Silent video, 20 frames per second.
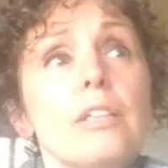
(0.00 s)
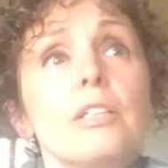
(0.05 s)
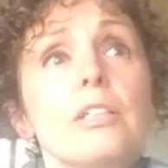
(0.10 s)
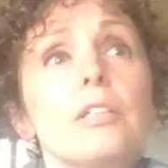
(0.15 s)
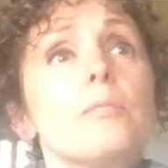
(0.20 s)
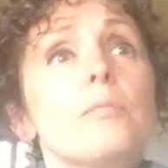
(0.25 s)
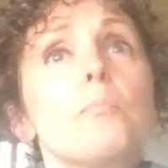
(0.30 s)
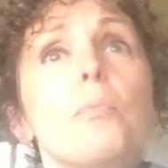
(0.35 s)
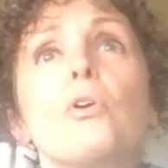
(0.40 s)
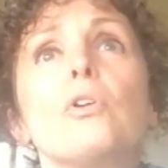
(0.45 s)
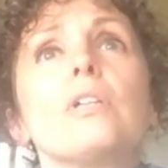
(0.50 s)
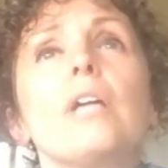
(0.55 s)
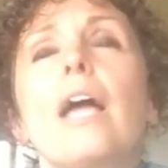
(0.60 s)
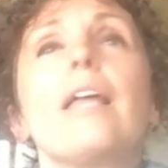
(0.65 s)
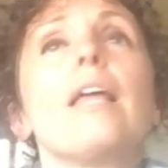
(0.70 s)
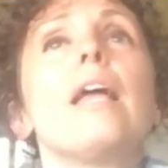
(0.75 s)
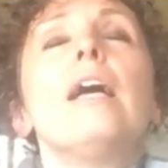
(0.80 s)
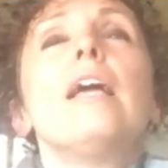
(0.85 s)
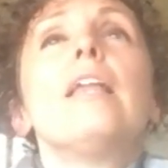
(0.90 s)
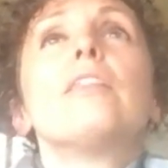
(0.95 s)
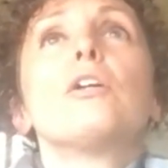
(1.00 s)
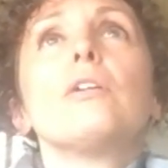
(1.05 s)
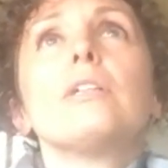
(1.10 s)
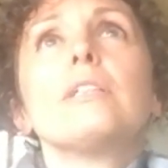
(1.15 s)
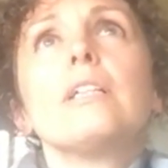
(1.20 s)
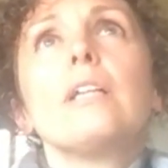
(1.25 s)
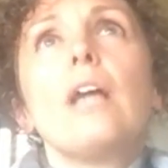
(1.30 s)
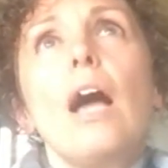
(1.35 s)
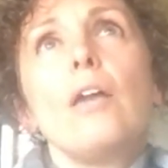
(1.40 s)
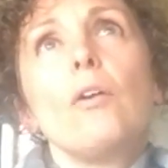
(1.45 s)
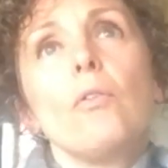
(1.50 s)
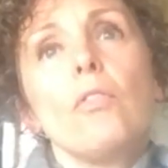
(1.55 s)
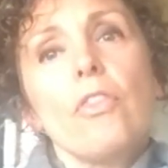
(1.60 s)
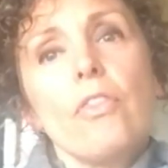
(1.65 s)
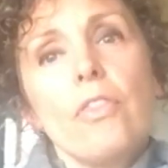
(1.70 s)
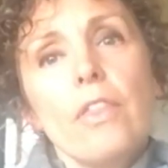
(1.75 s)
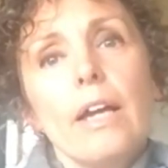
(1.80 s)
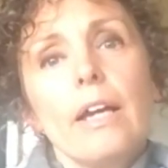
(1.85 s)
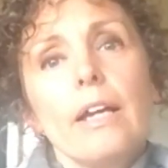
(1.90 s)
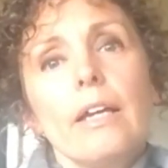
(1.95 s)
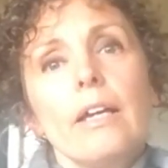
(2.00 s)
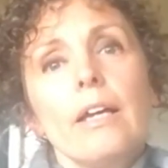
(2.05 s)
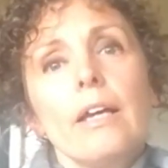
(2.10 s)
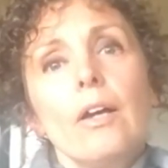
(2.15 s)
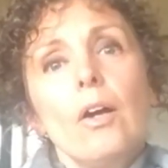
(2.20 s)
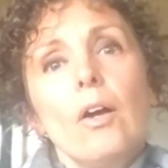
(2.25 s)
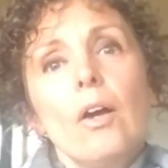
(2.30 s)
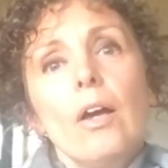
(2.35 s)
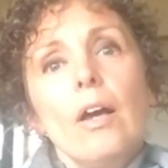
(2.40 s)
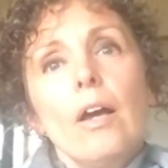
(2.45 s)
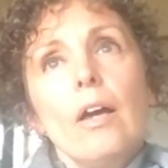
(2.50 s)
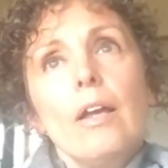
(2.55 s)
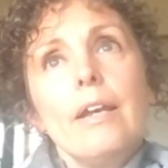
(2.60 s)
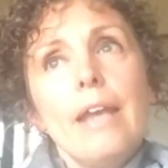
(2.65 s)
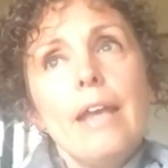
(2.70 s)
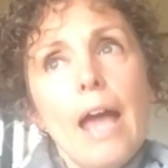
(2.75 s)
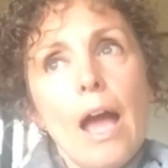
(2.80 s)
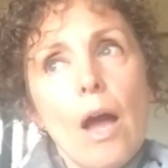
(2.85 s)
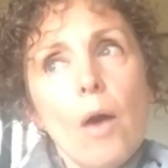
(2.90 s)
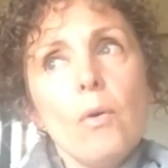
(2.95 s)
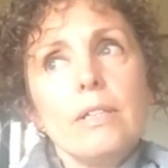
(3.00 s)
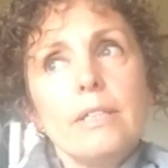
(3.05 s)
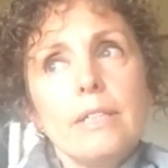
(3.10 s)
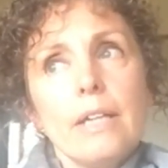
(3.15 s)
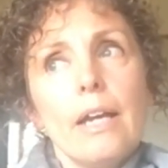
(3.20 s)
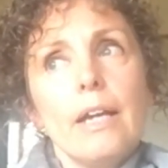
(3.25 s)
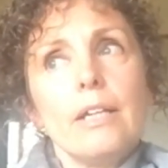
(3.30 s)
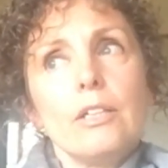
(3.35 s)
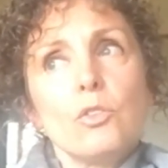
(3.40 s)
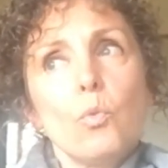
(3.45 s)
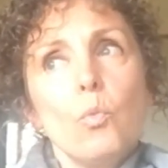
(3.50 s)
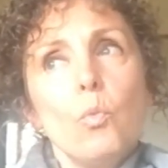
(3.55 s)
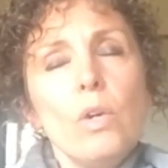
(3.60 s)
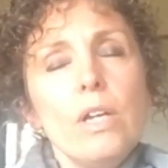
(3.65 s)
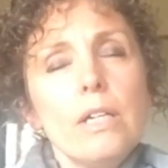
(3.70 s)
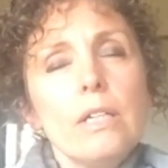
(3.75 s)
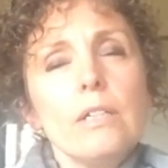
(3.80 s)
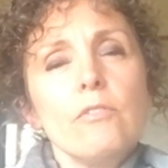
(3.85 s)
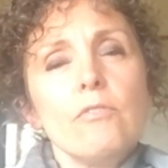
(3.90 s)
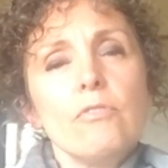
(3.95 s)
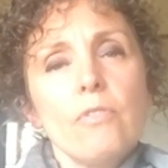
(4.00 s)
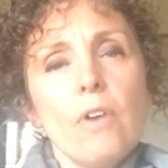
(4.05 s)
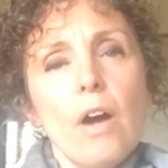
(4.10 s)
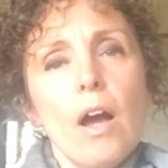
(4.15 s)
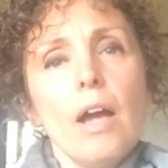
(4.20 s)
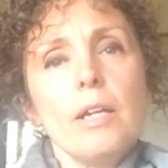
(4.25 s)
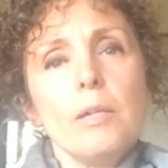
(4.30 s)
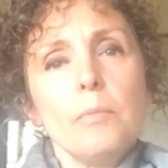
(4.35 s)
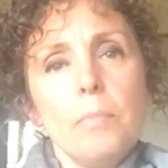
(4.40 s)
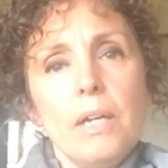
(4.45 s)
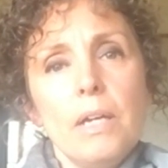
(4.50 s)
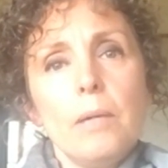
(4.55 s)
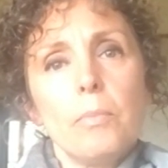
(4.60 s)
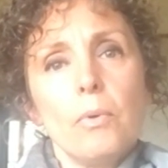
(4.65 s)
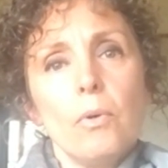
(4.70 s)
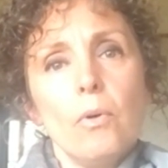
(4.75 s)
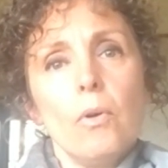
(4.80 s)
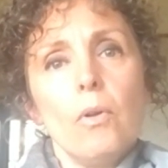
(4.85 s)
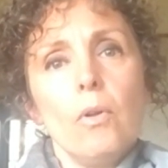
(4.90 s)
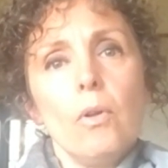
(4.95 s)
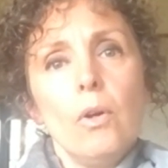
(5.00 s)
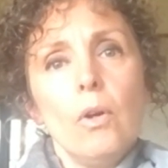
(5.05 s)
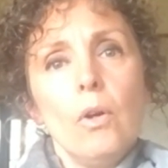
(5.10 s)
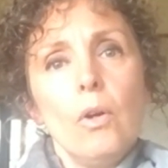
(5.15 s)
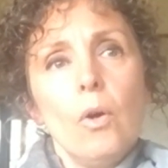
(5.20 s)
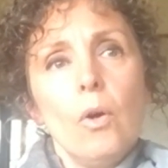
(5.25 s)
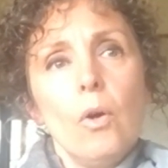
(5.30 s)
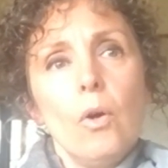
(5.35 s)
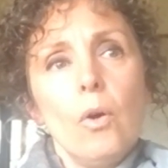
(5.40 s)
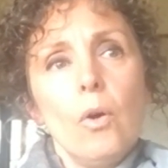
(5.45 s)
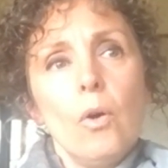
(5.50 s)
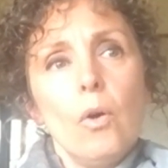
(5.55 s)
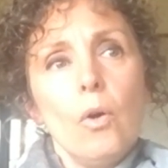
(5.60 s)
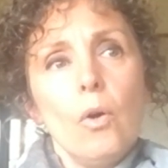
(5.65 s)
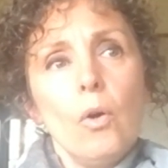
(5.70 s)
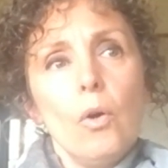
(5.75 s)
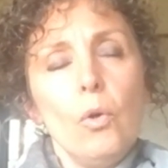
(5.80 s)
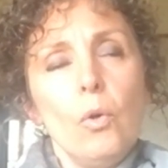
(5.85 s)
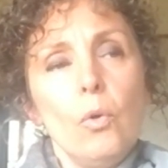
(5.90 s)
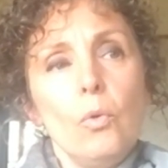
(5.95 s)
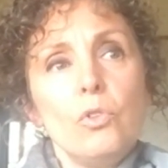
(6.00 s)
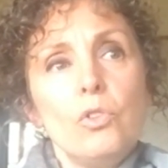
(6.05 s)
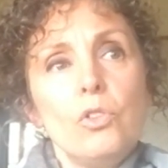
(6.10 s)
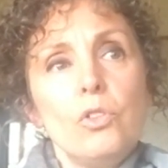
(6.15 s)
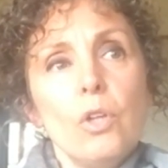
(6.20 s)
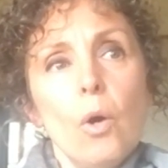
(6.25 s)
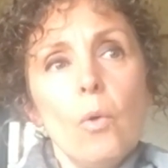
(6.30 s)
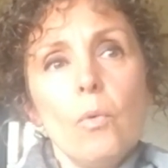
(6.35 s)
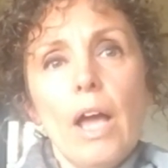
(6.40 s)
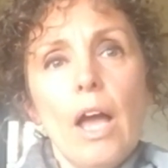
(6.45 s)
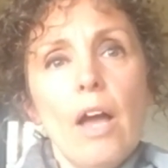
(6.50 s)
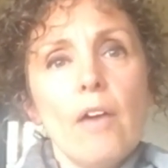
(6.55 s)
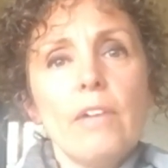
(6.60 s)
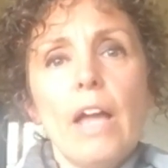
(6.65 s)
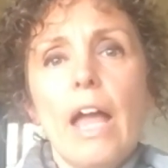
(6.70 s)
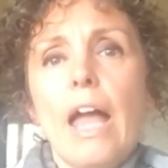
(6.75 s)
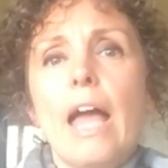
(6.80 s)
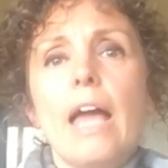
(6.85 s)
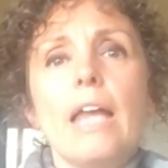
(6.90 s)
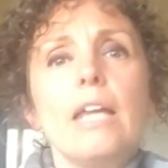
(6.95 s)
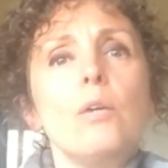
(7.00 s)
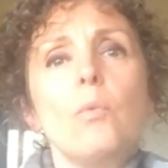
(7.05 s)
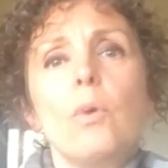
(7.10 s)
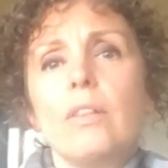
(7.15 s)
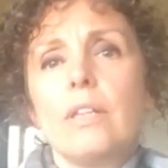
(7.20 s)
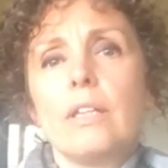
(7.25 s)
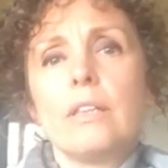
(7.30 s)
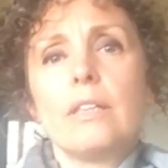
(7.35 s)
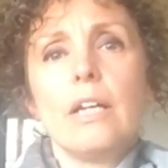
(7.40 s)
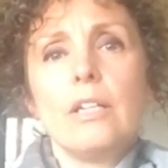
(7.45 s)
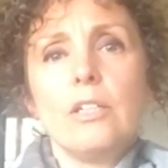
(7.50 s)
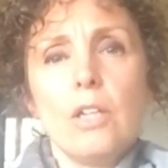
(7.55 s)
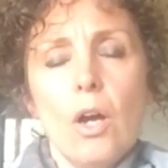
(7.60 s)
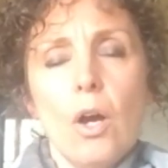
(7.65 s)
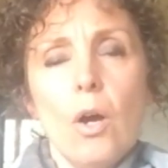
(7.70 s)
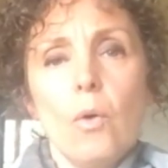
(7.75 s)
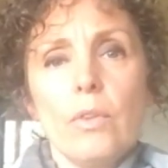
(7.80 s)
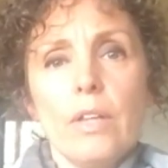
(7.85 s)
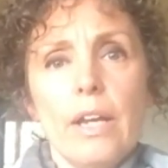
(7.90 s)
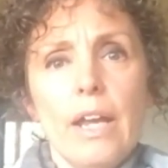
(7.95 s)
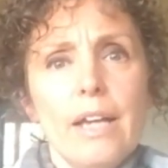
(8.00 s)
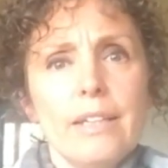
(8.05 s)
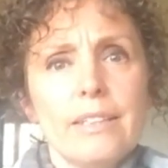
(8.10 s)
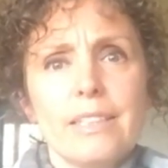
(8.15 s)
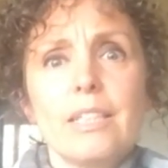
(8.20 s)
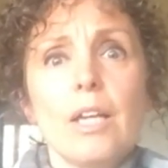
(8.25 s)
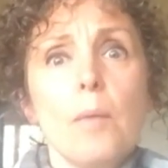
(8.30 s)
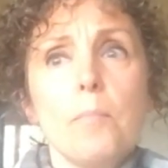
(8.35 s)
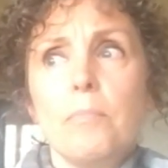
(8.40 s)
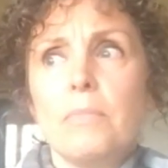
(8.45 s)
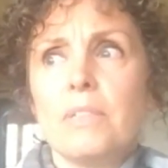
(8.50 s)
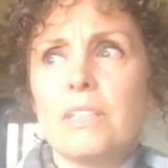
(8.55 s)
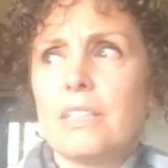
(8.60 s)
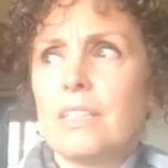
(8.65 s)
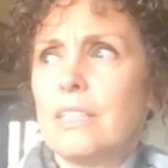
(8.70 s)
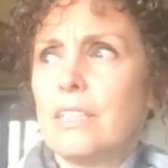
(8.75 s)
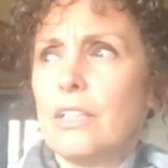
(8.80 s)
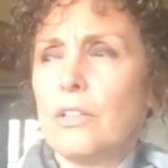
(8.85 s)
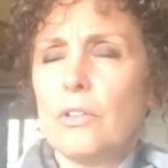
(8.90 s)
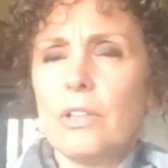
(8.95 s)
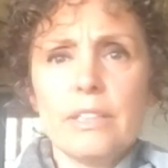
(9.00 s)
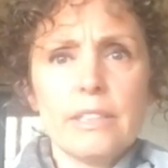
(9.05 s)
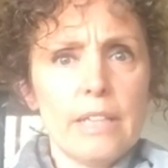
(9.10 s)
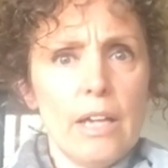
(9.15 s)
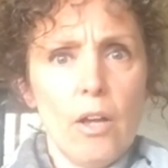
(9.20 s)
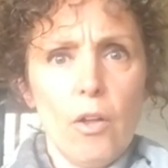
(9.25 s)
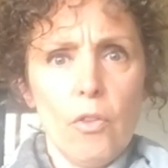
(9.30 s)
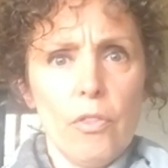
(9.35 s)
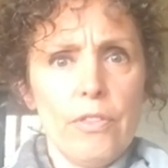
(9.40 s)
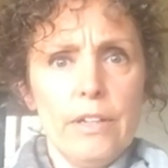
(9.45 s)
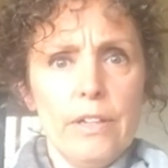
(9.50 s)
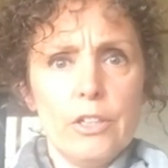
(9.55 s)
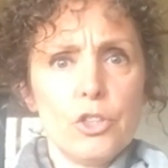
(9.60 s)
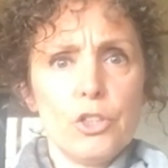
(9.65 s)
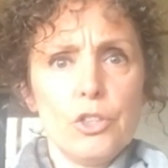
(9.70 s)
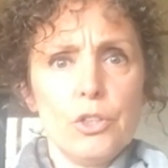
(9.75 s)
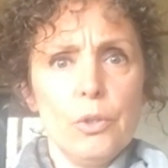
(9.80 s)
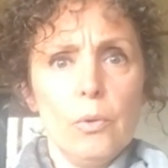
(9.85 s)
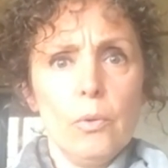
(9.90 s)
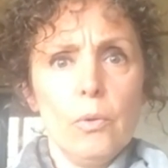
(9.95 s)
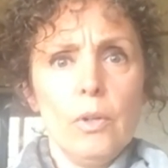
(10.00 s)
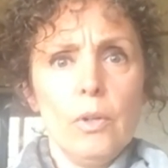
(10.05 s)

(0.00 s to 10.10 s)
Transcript: to, I don't think nowadays we can find people who don't have anyone that they know that has some mysterious health issue,